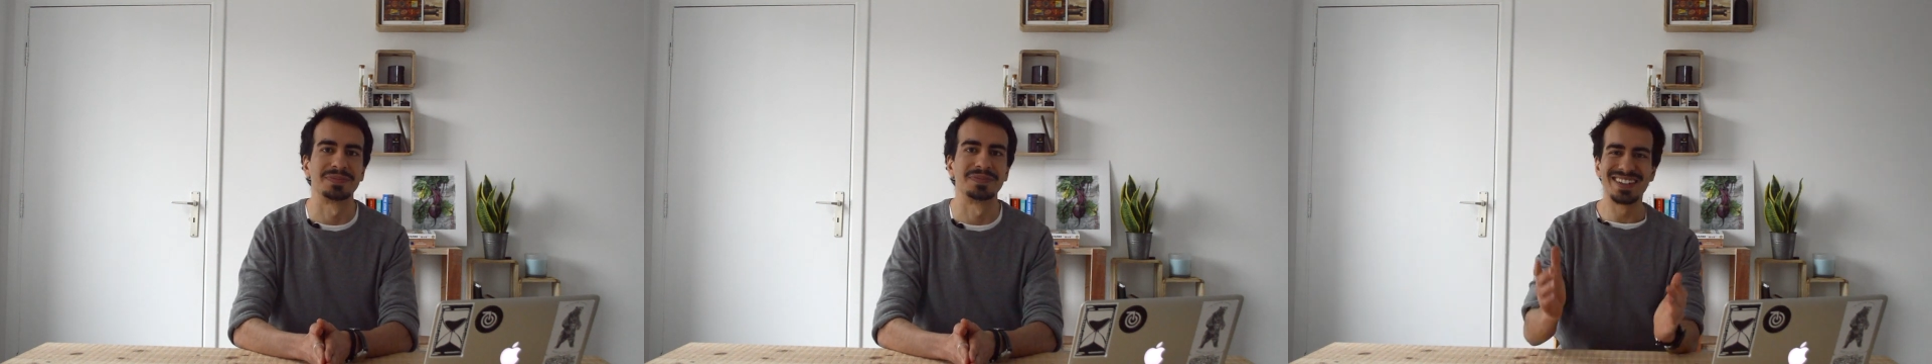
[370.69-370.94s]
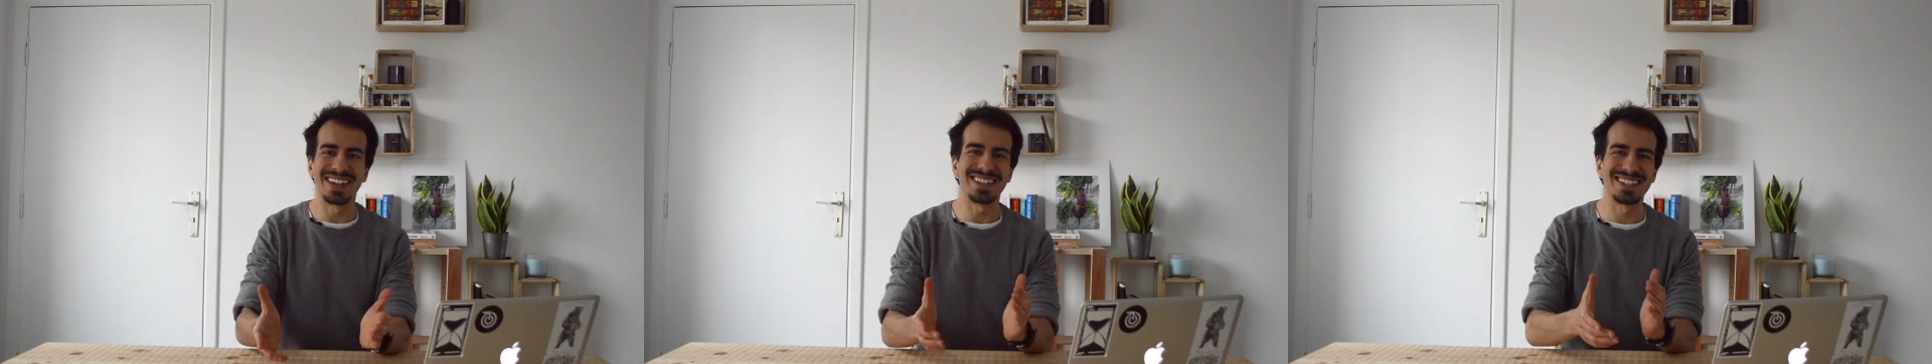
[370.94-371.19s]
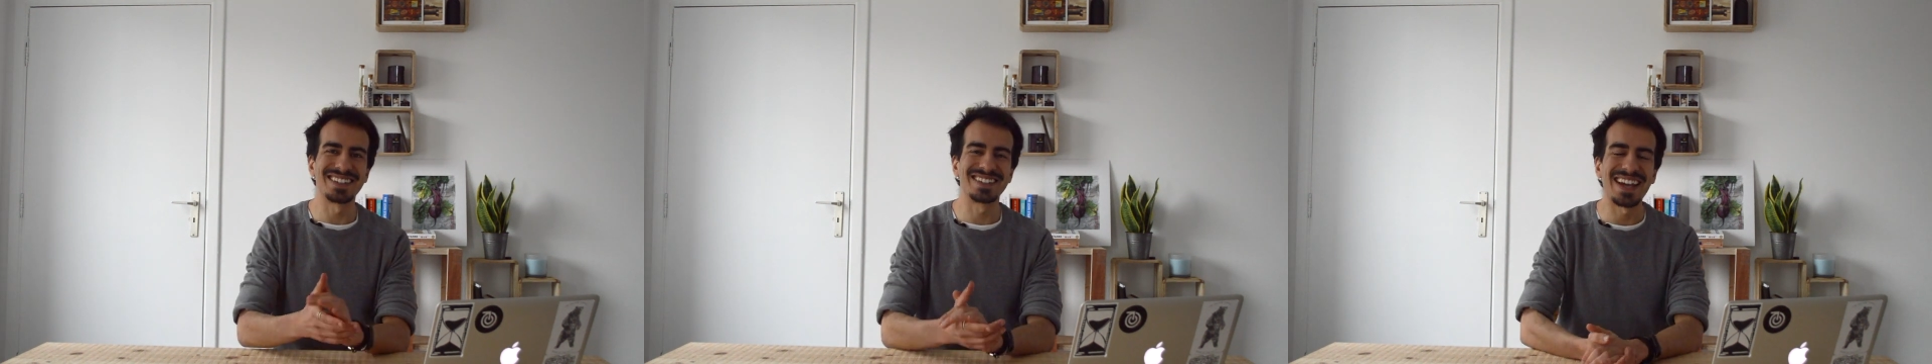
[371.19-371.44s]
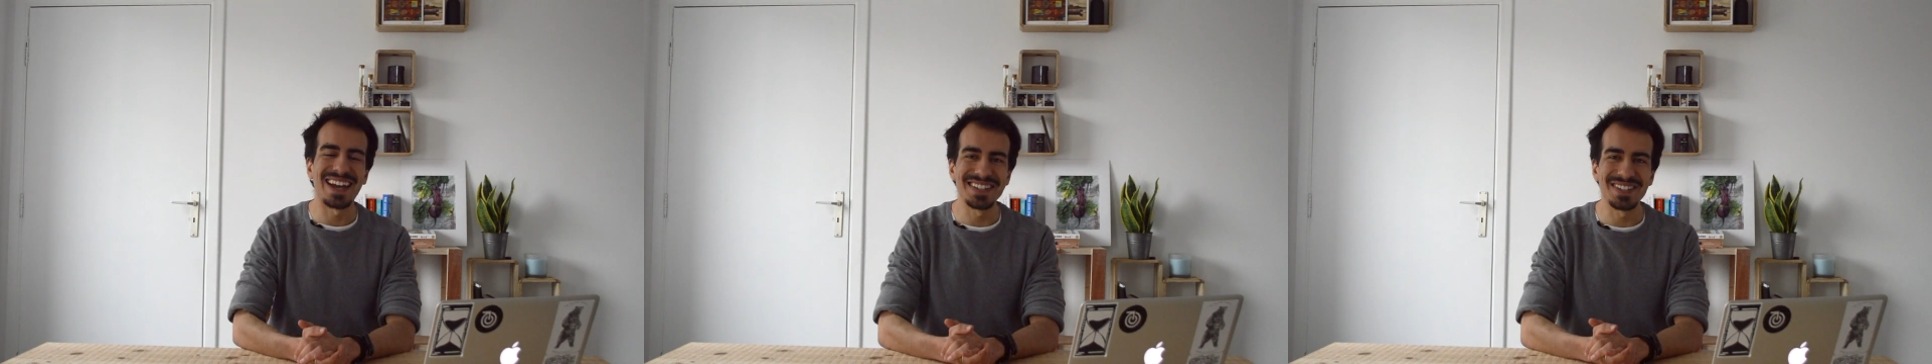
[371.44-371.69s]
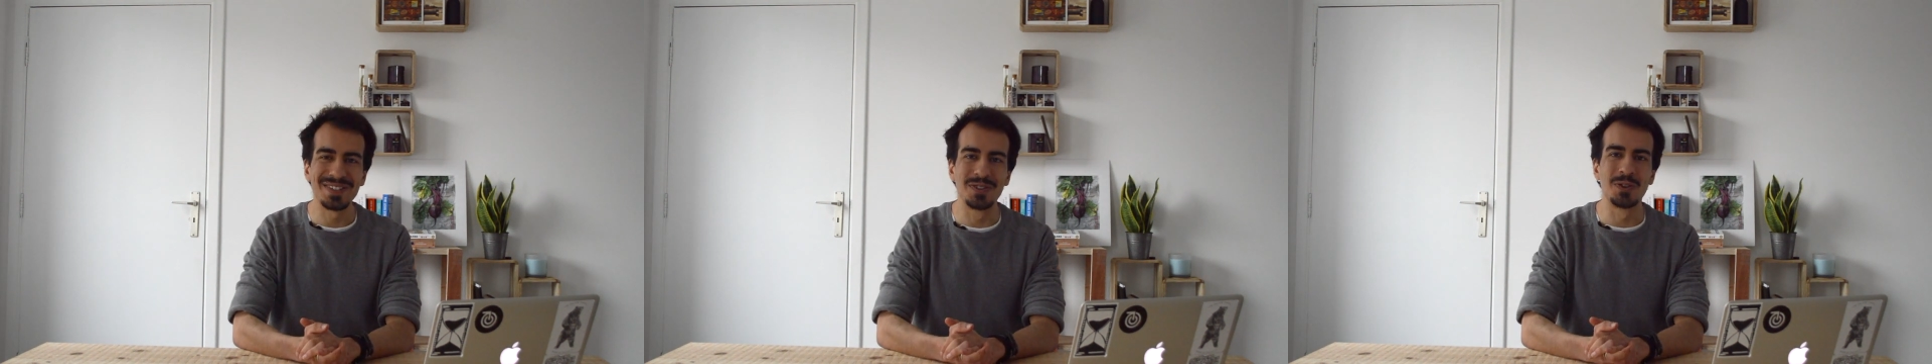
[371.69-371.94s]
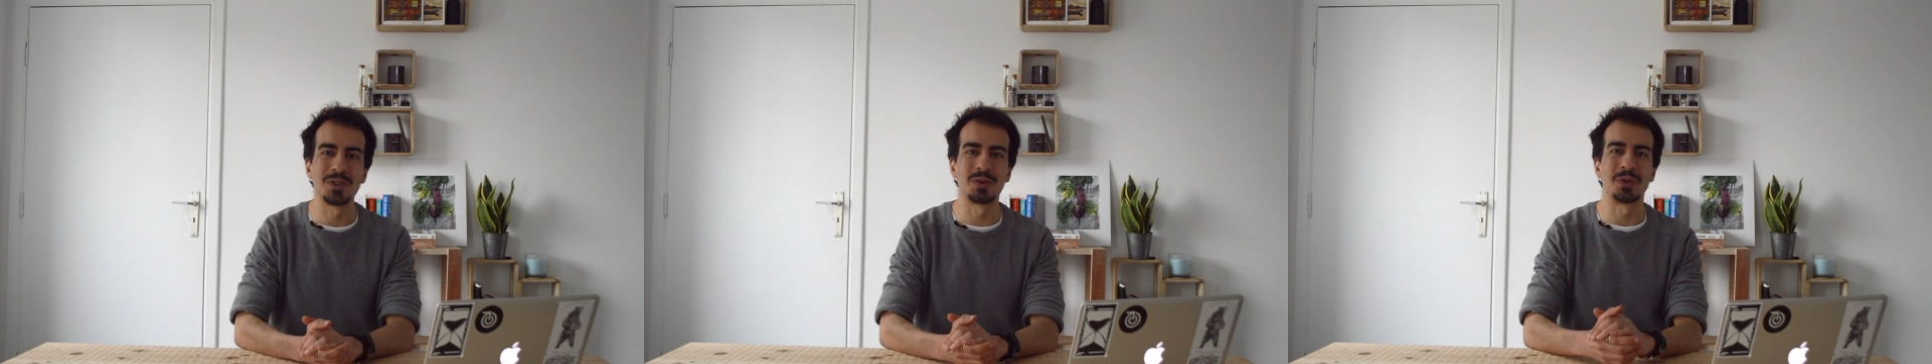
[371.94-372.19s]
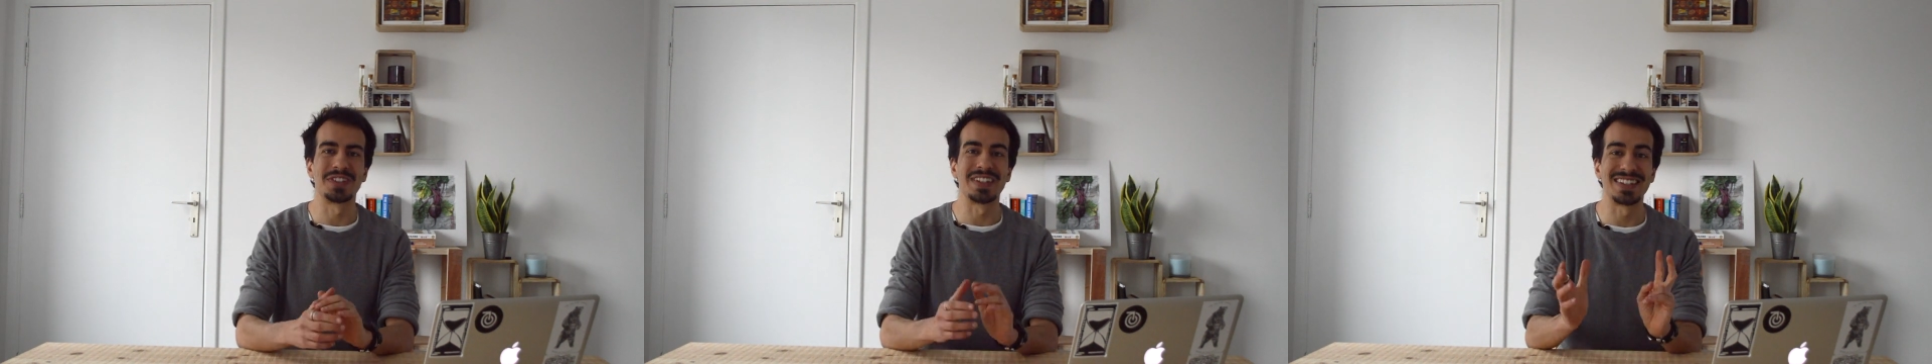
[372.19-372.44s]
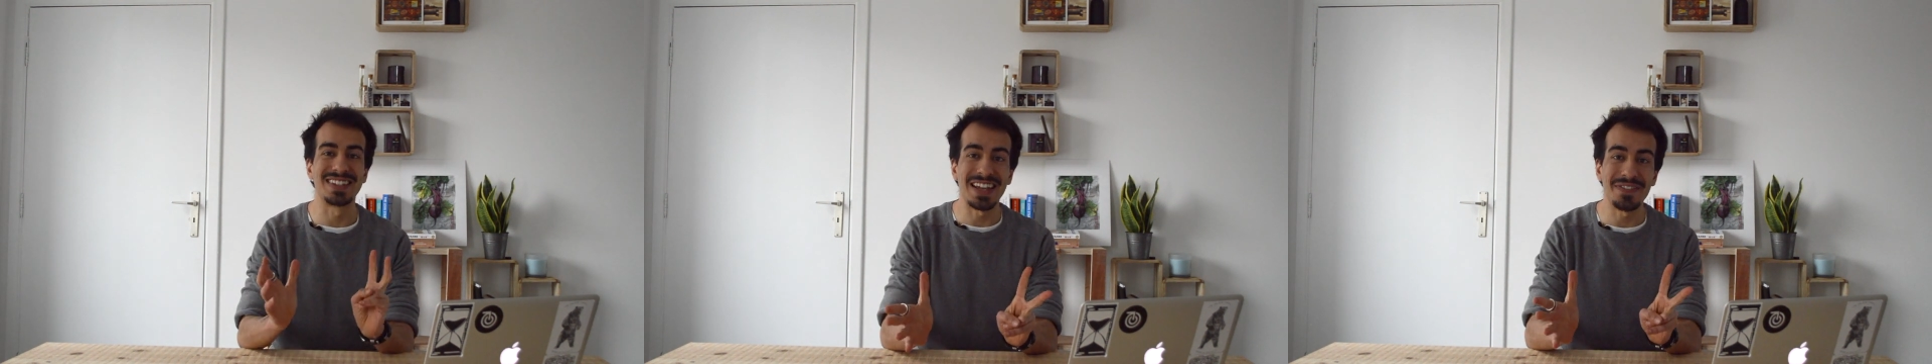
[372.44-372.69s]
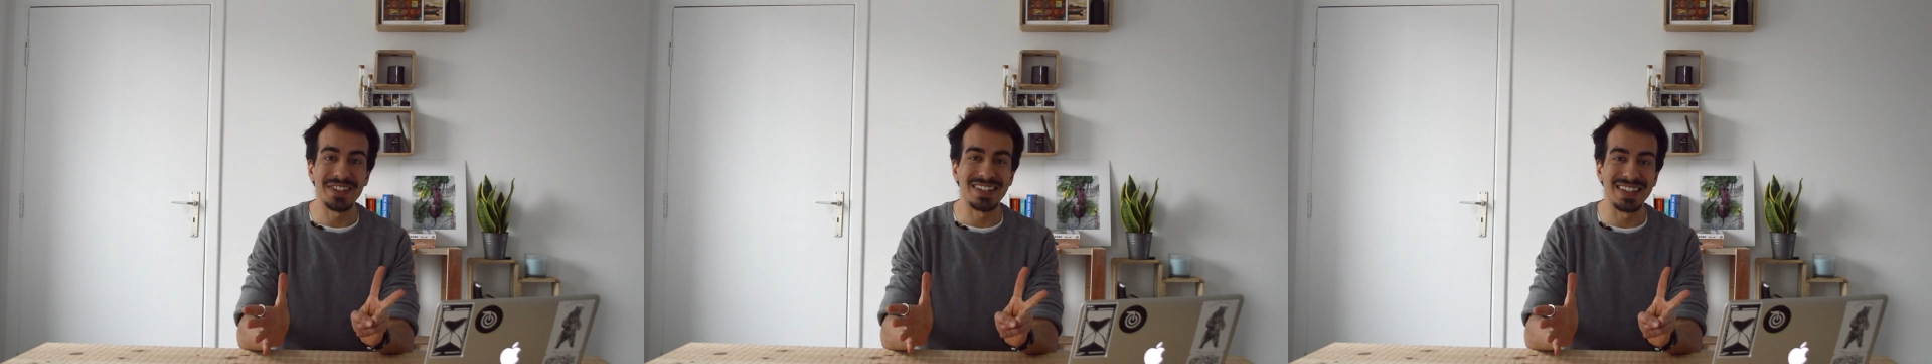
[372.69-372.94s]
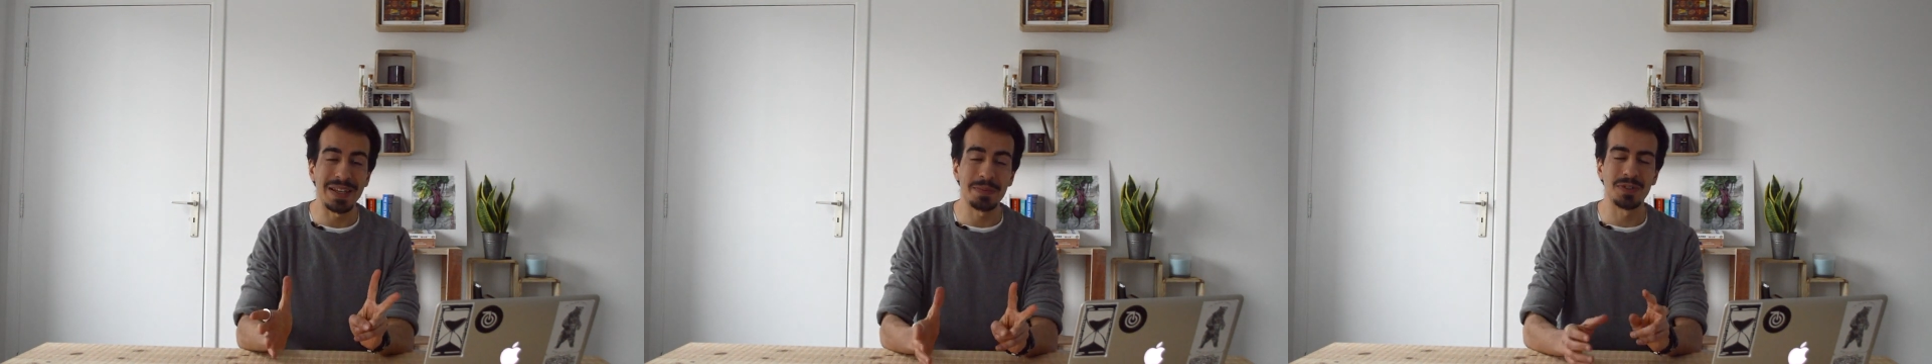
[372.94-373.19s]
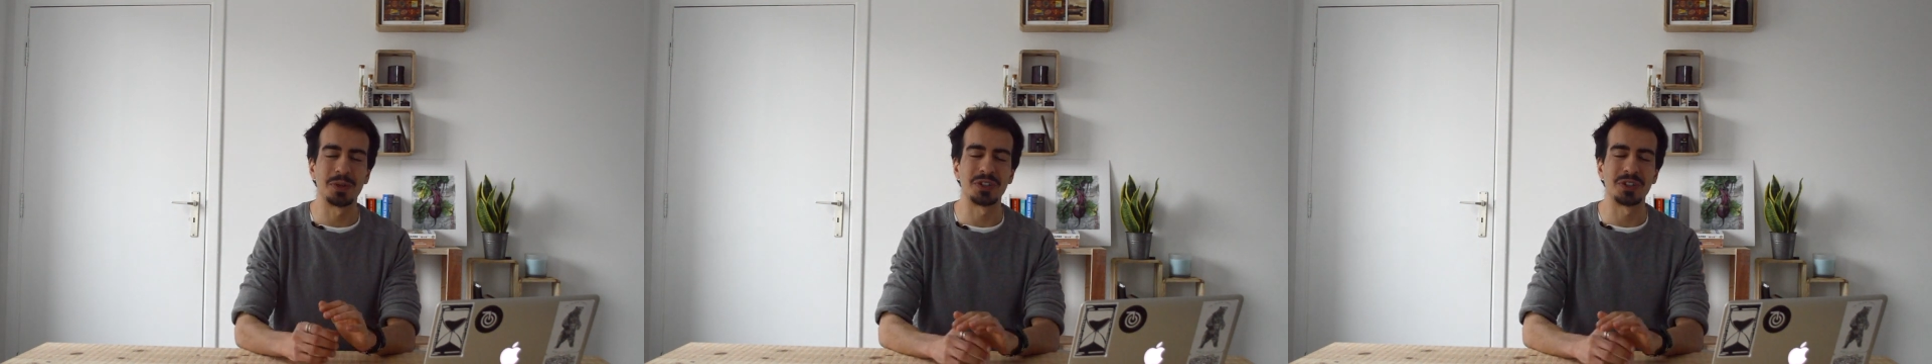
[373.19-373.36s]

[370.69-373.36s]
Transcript: That is it, guys. Those were the seven tips